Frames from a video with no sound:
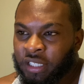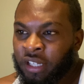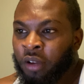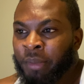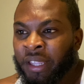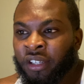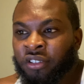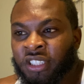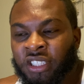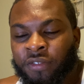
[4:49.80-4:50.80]
it don't make no
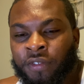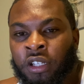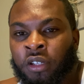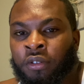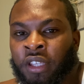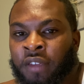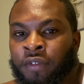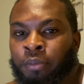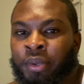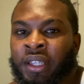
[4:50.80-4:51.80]
sense for them to give
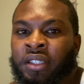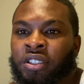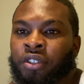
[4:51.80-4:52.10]
you business